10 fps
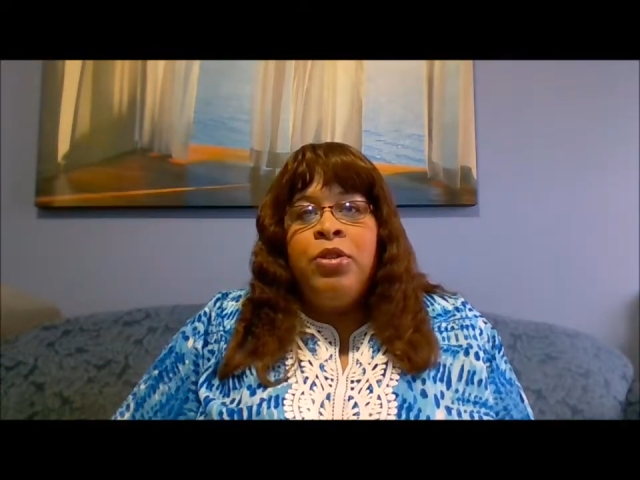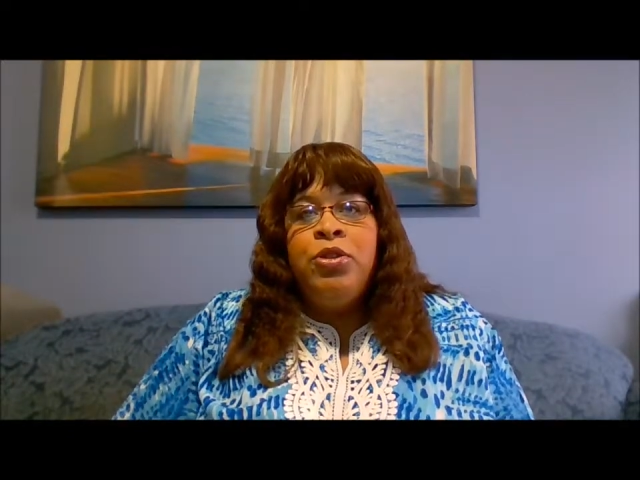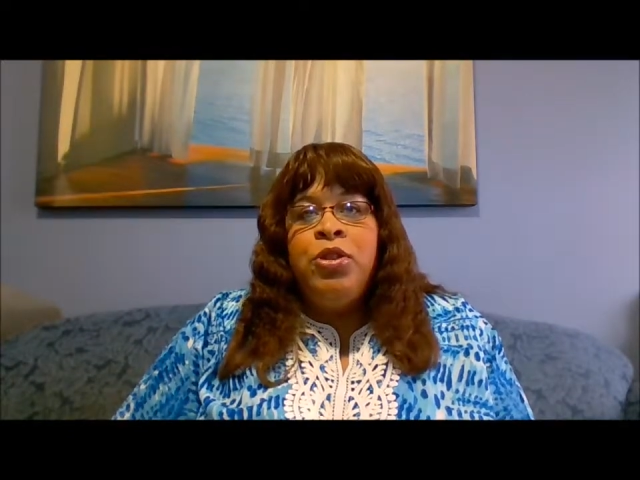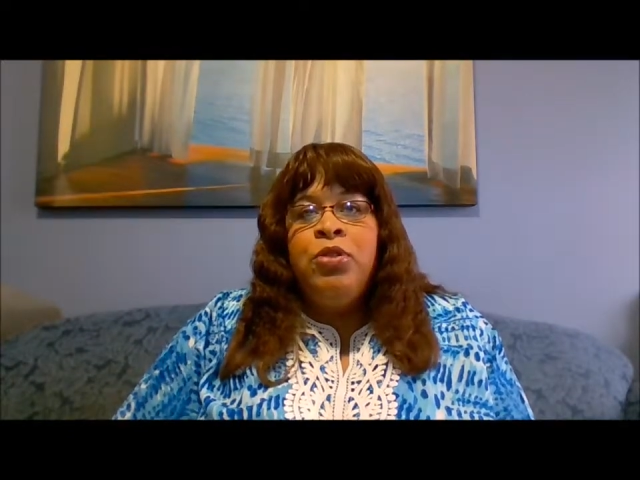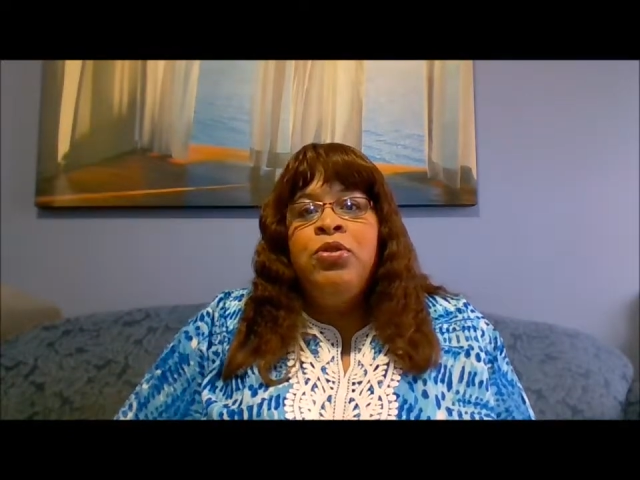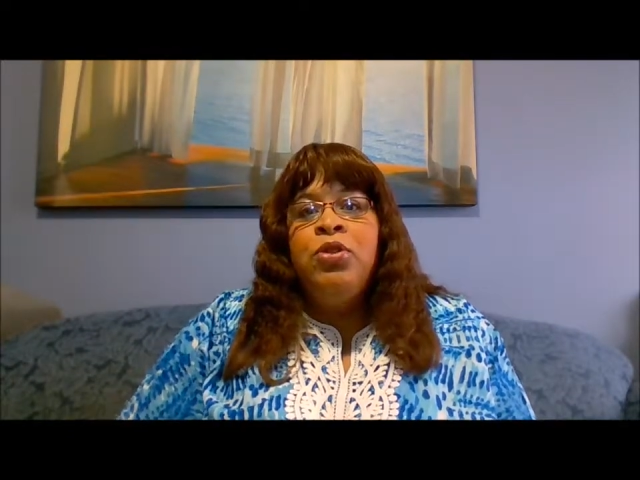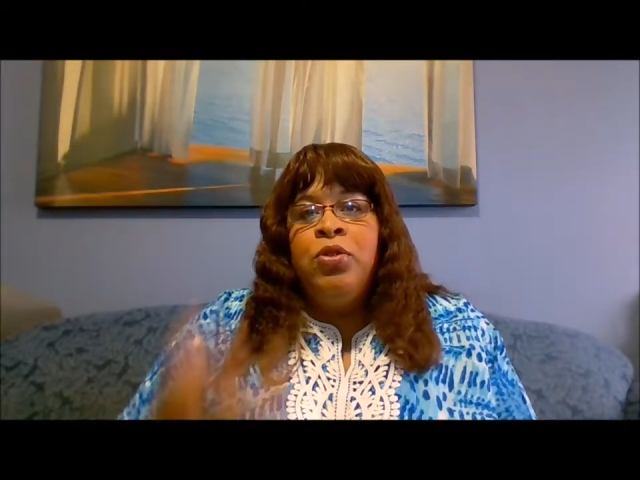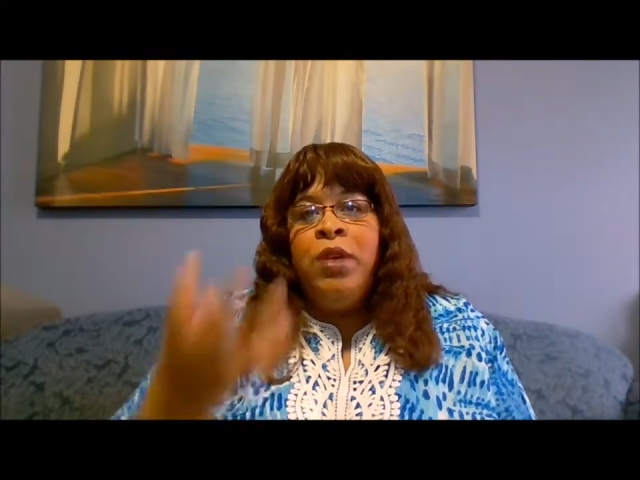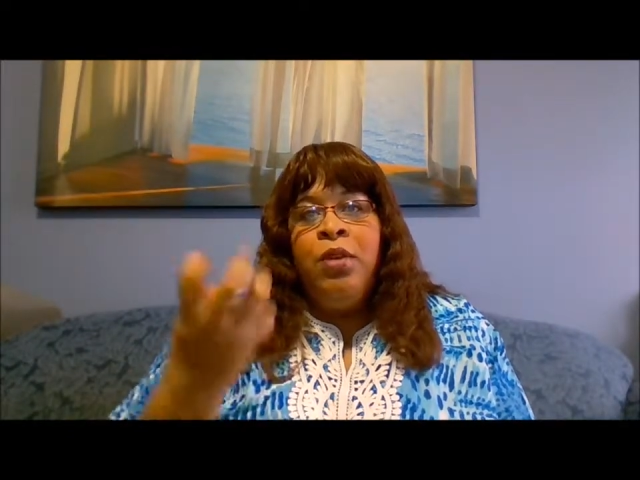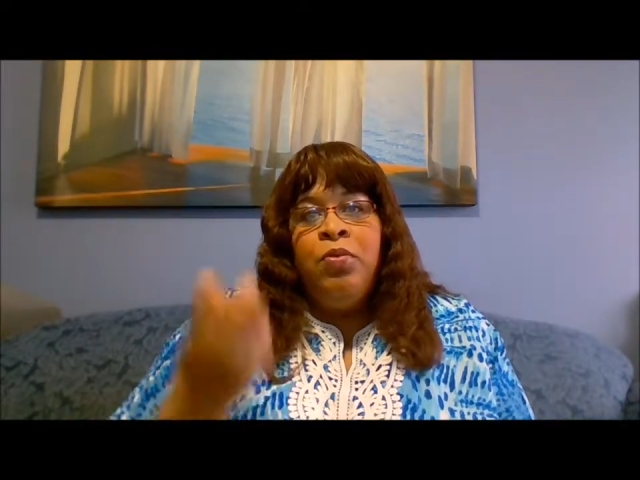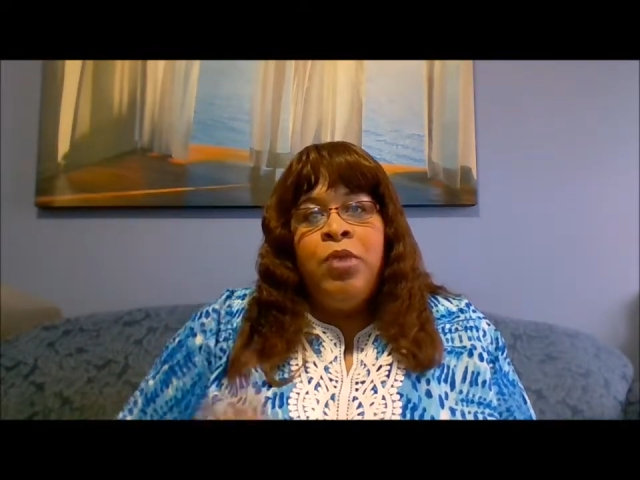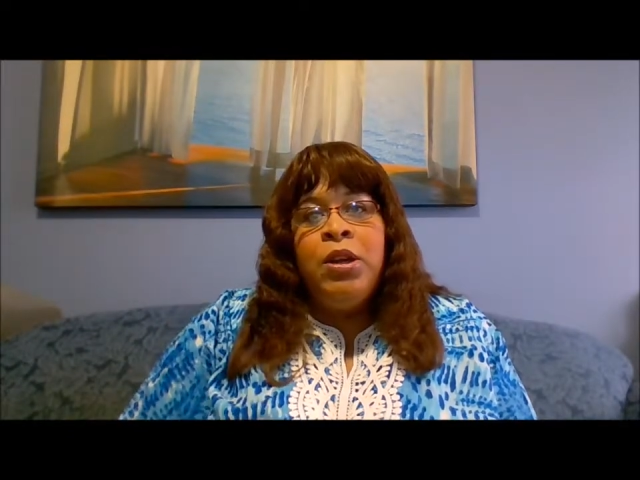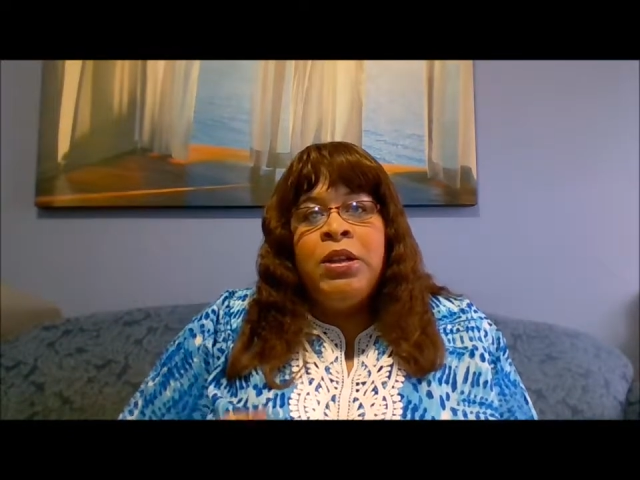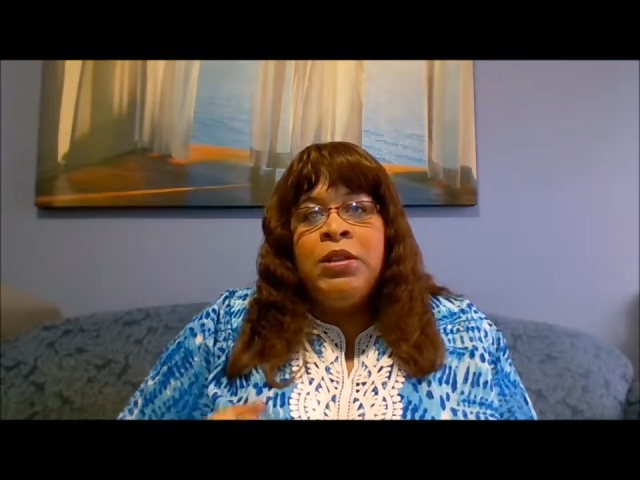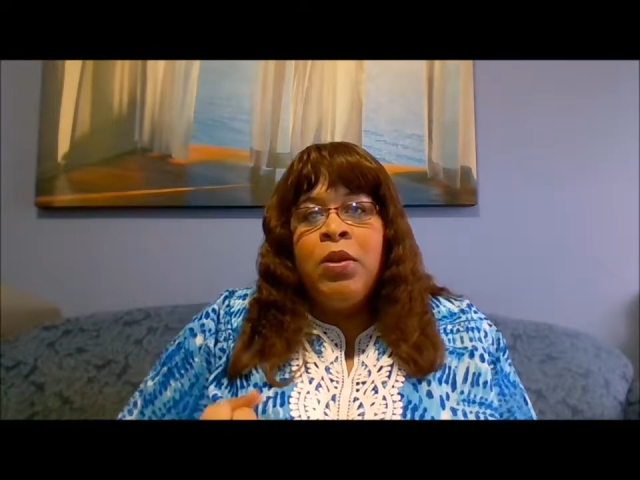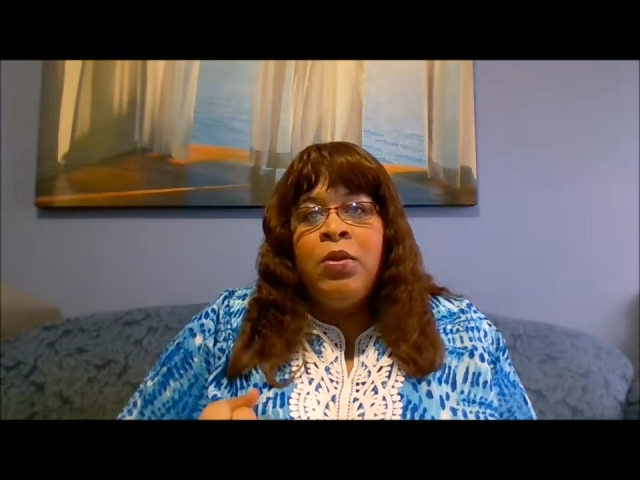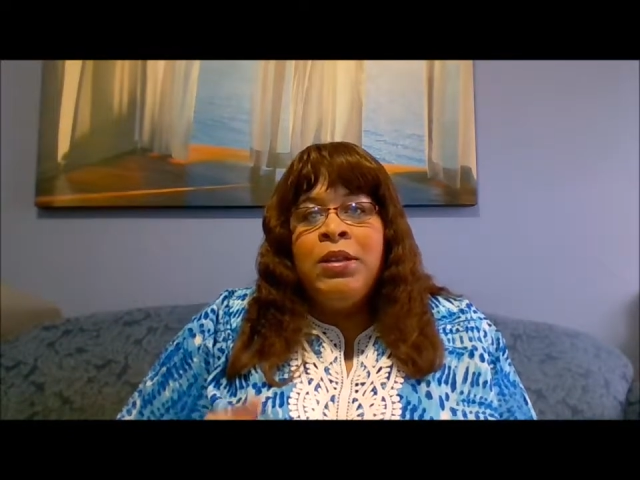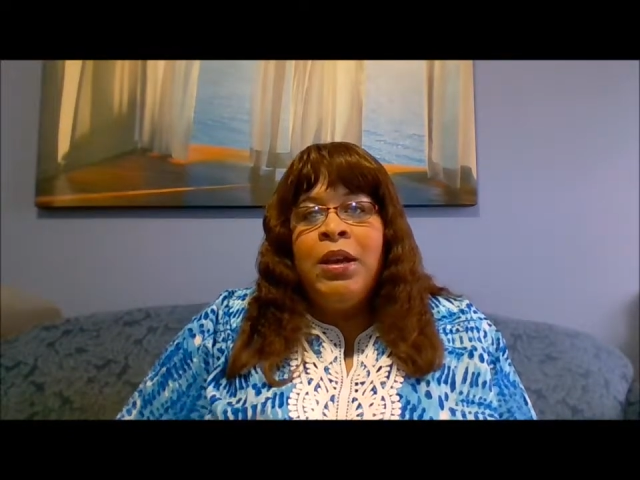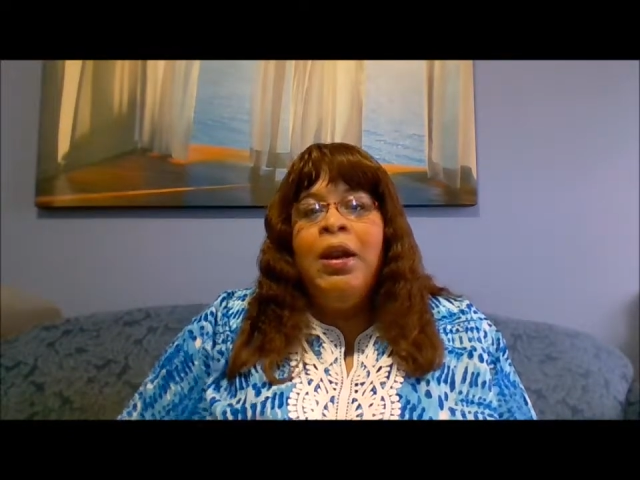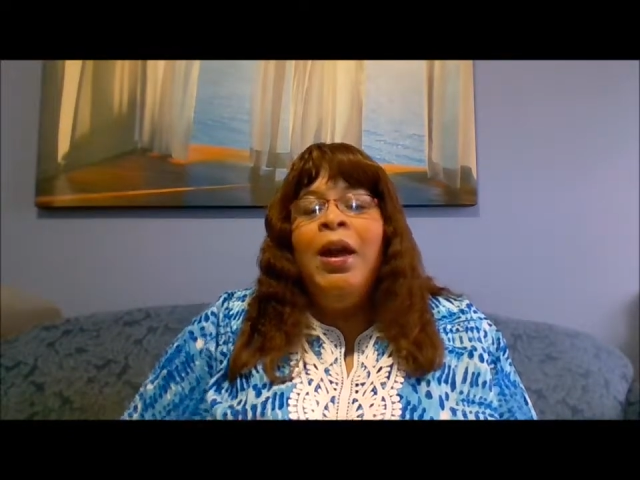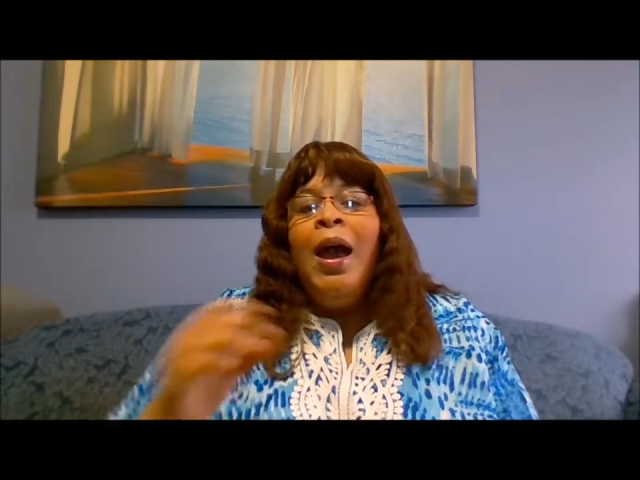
two so that it really soaks in.